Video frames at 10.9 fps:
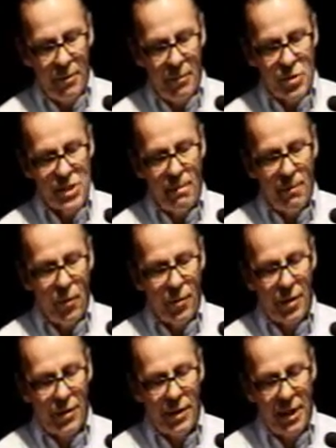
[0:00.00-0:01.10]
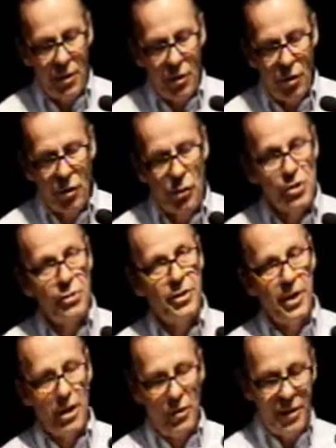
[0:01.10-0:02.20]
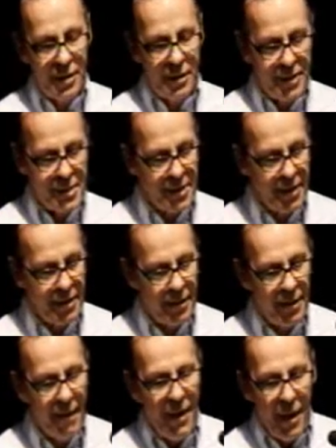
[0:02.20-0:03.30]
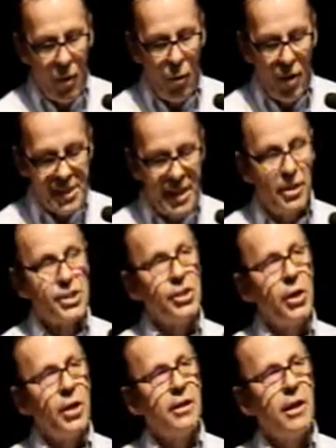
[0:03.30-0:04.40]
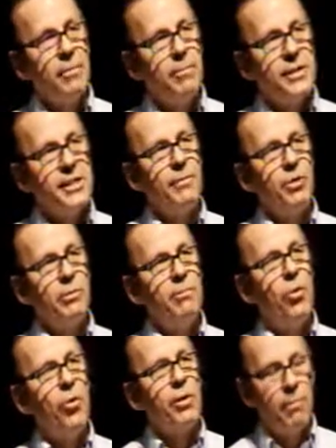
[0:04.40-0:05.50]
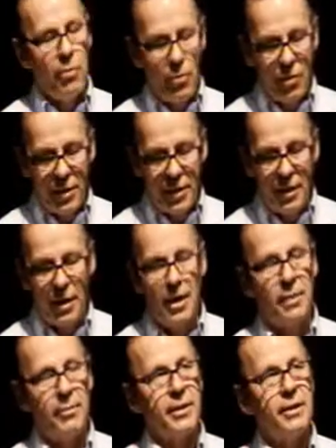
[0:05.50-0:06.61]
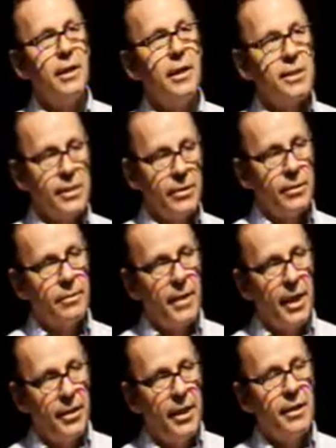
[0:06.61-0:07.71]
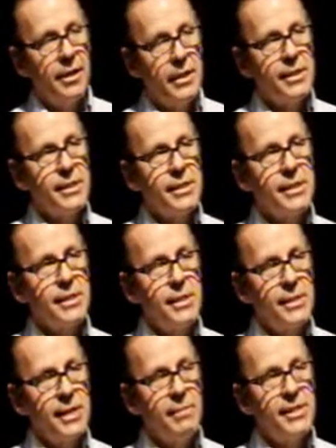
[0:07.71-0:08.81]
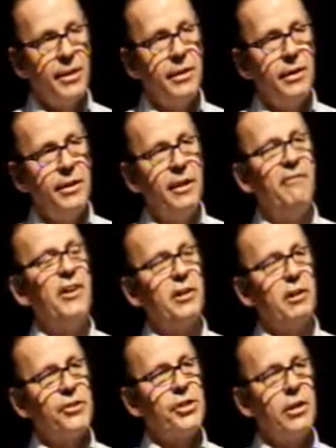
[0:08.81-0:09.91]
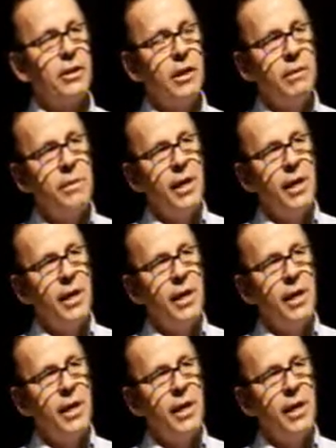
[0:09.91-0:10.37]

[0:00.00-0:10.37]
the most important conclusion when I looked at this data was that the soil type seemed to be more important than climate. So I think this seems that the effect of soil